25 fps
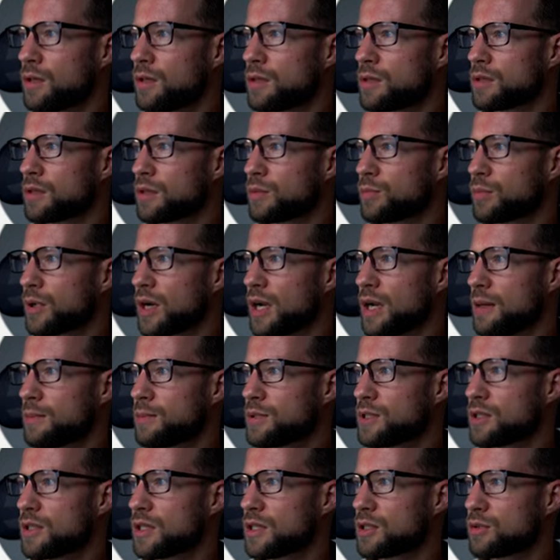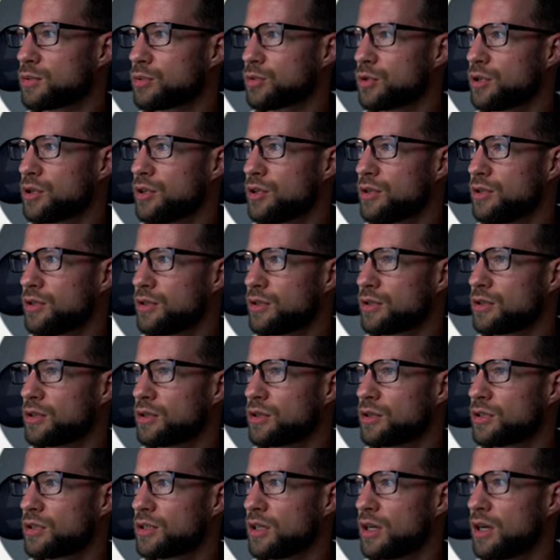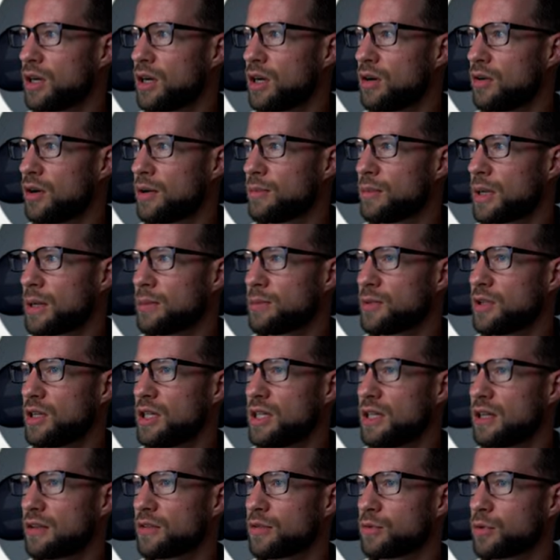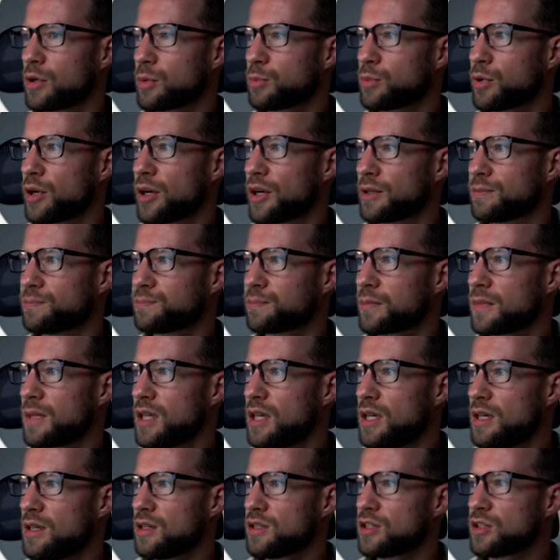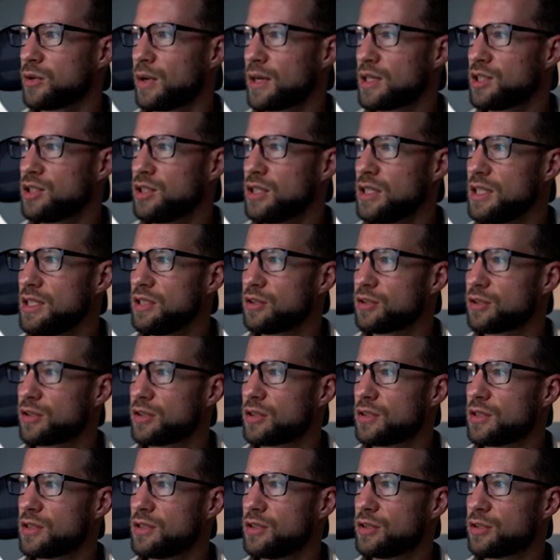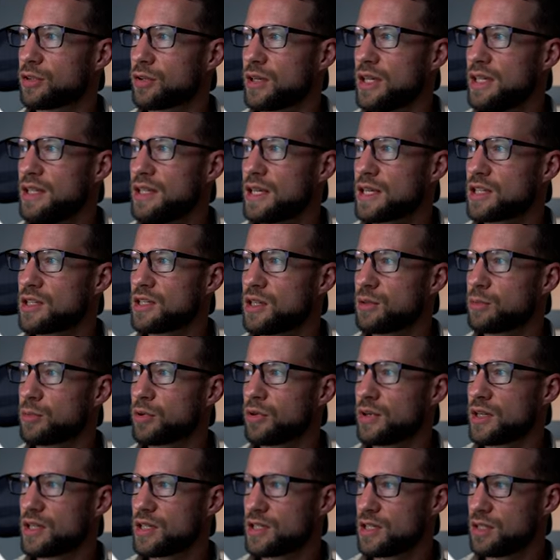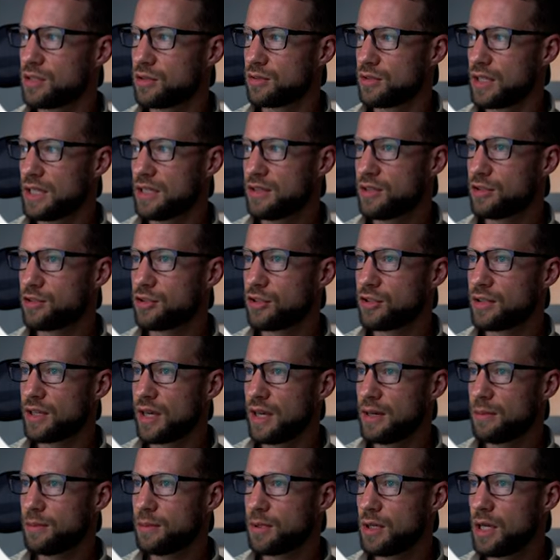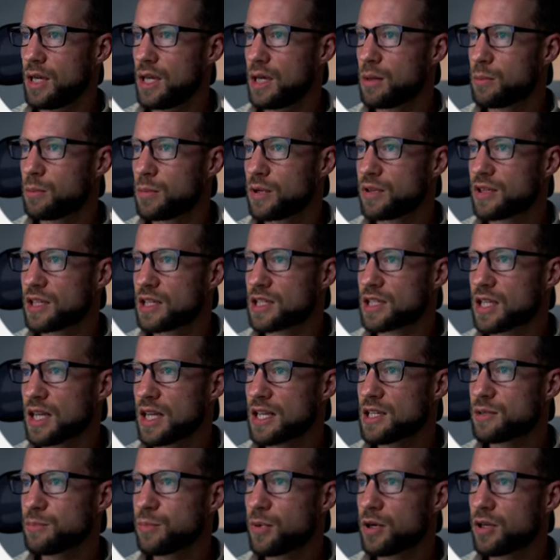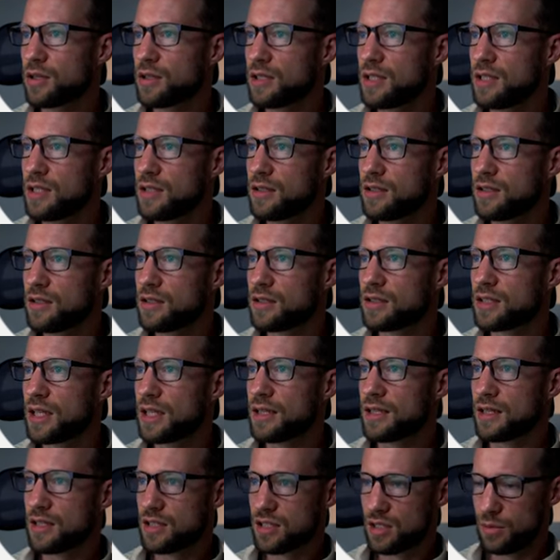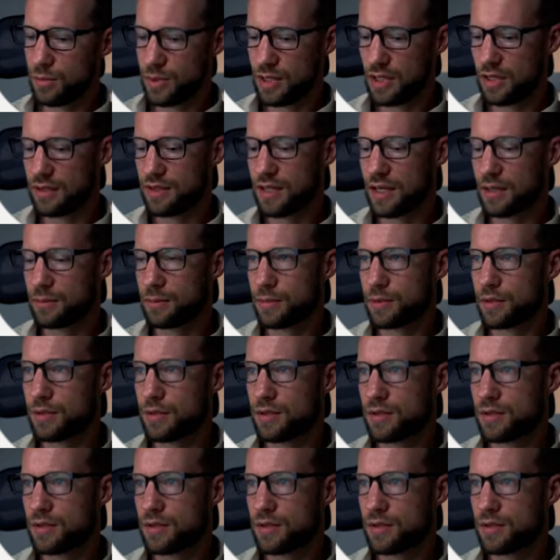So perhaps this works. Oh, I'm, I'm deleting the wrong part. So actually your, your index number is still the integer type, but this last part here, that needs to be the type